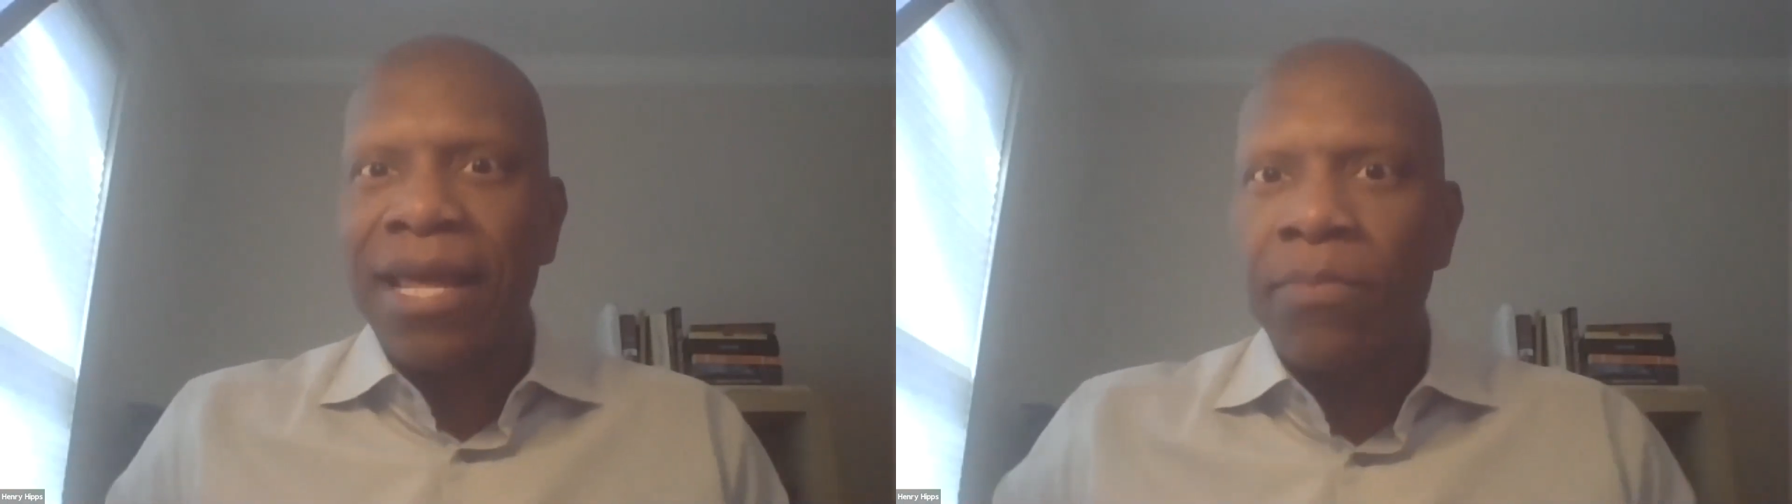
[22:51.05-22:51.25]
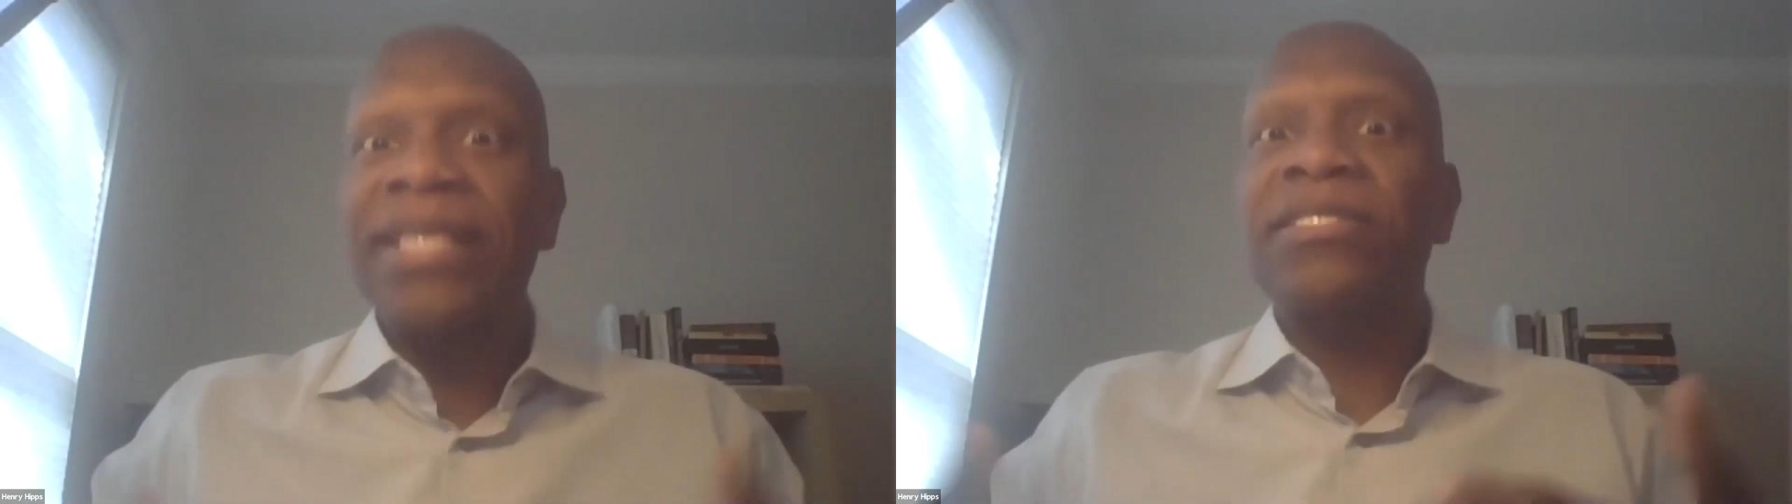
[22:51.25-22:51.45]

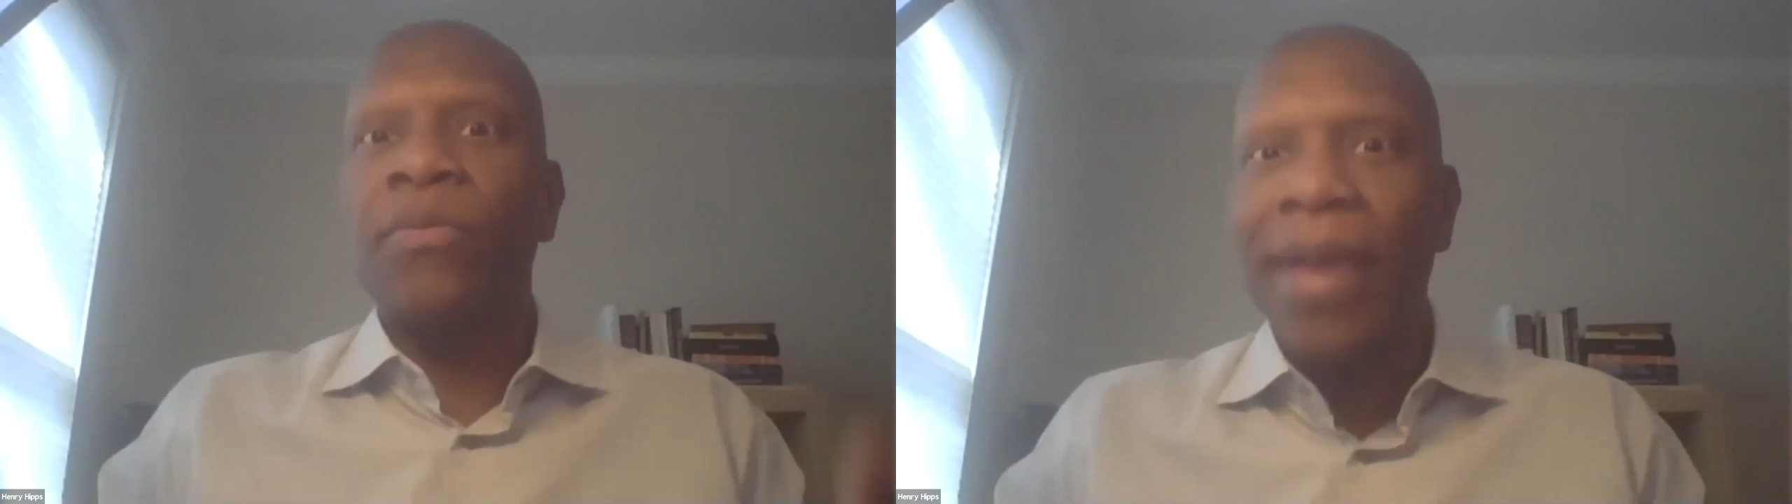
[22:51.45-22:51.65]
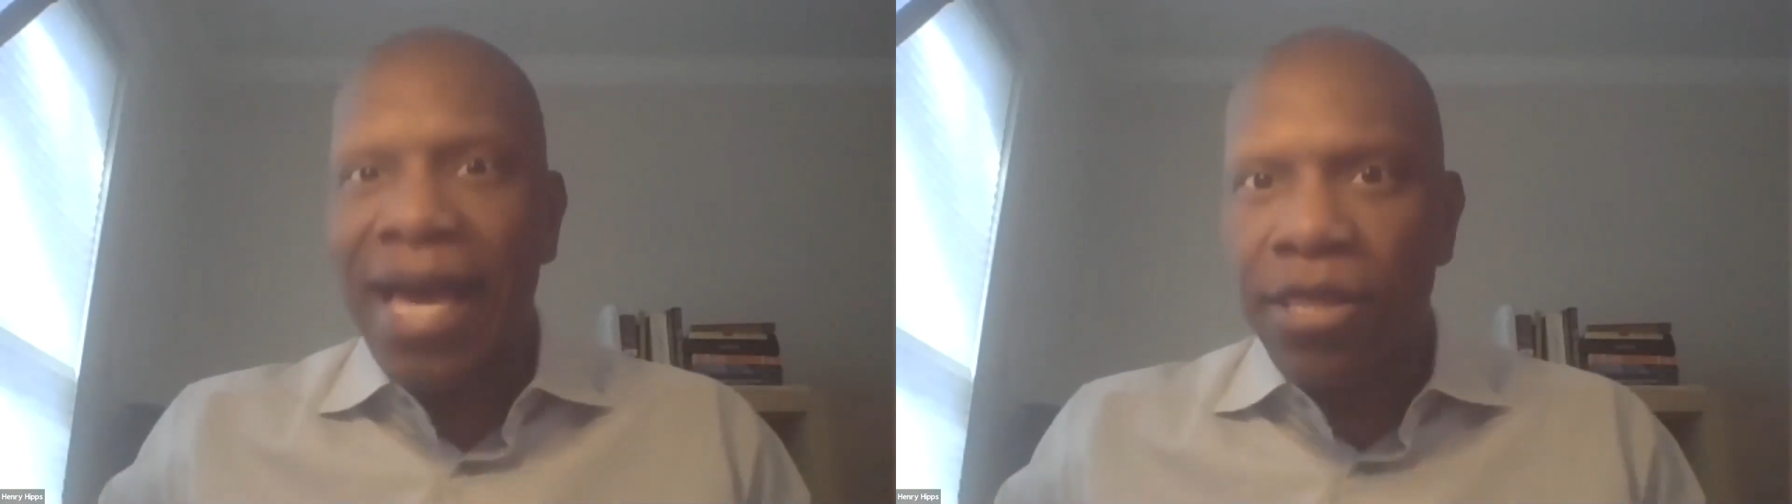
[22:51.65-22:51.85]
that makes
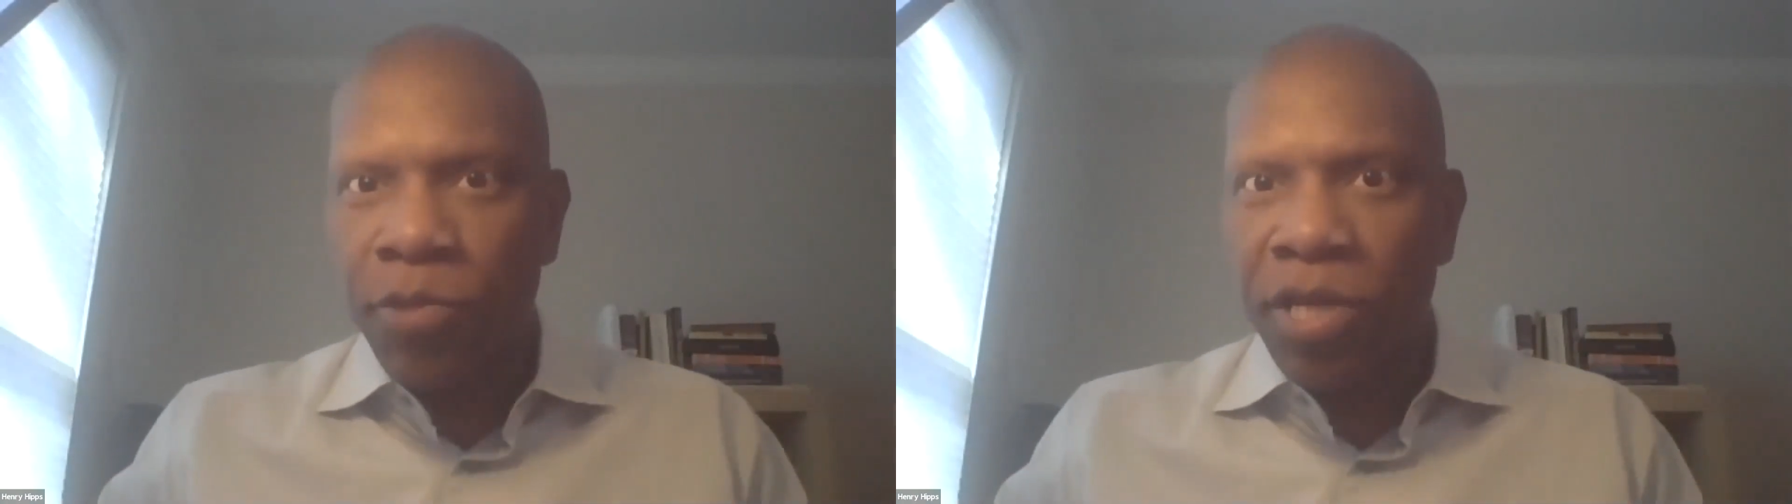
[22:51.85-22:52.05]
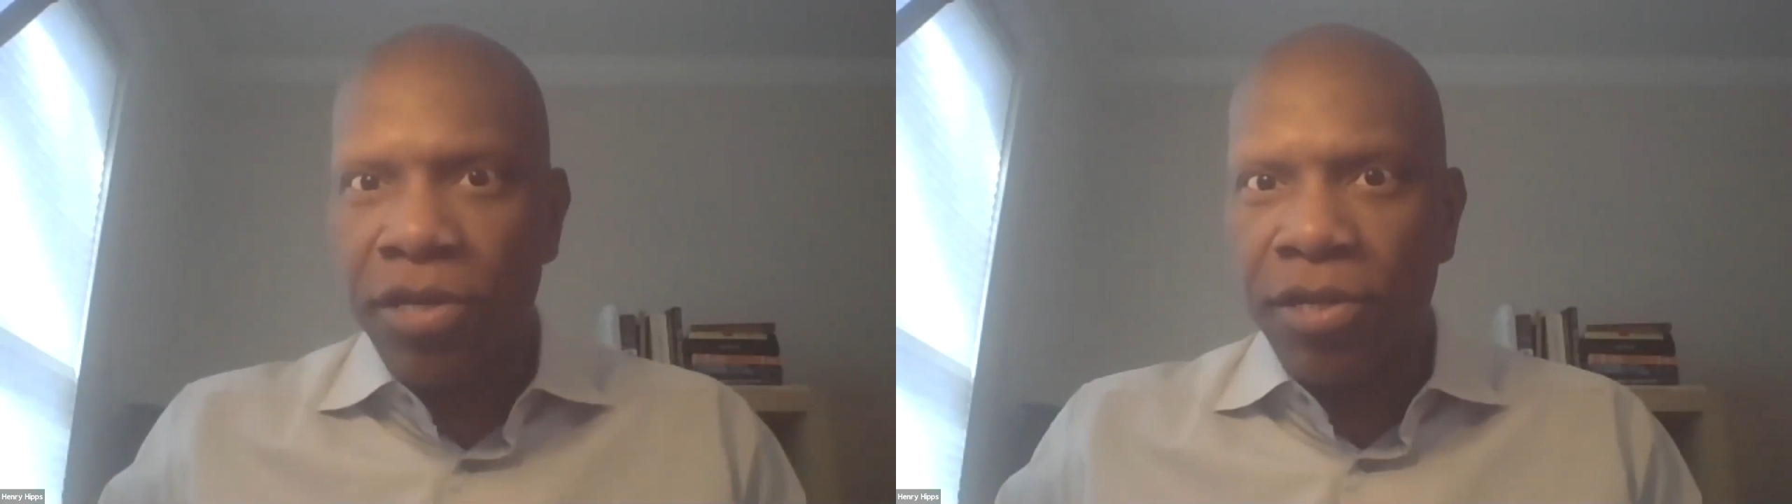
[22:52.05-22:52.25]
the math
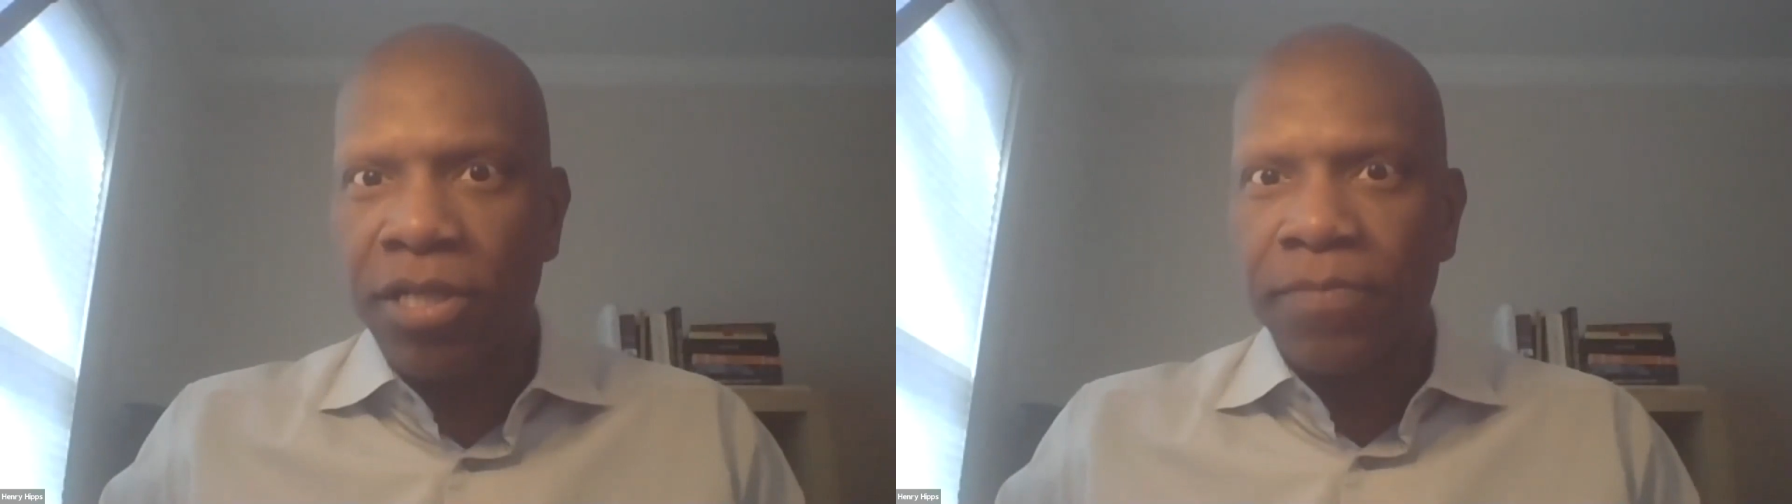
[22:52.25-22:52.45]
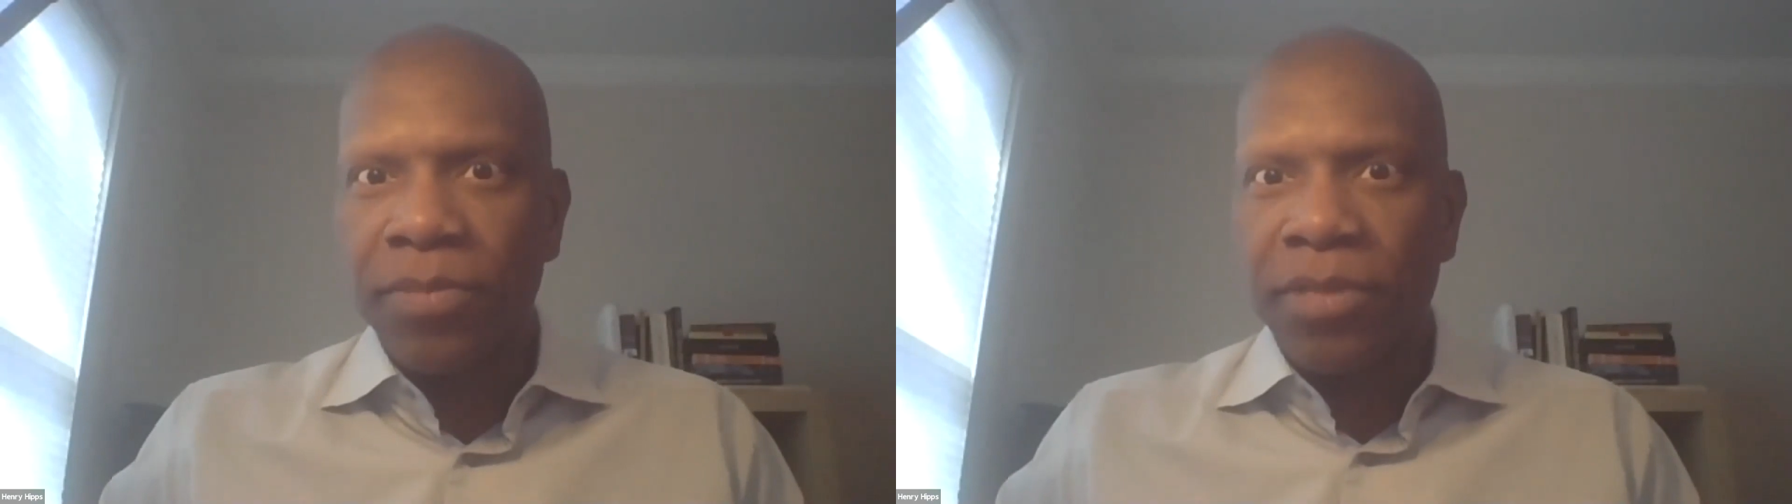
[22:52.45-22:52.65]
real